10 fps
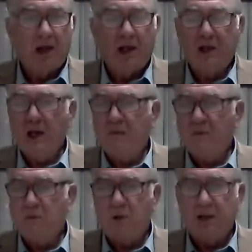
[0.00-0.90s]
that you have
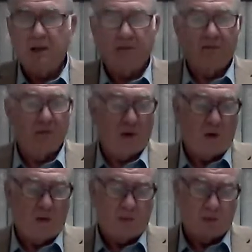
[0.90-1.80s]
to wait
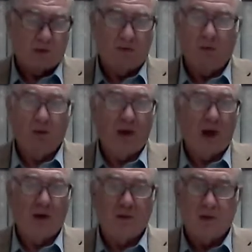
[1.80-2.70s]
almost
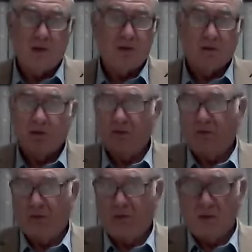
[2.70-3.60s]
4,000 years
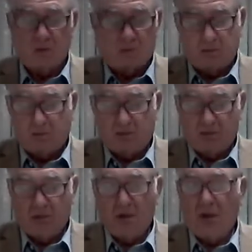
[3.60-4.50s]
for,
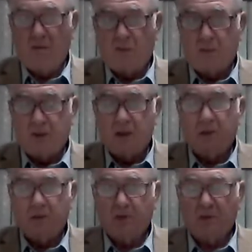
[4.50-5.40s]
from when
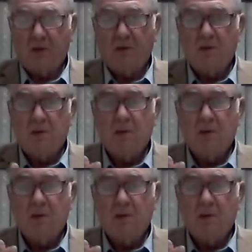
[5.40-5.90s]
this was written.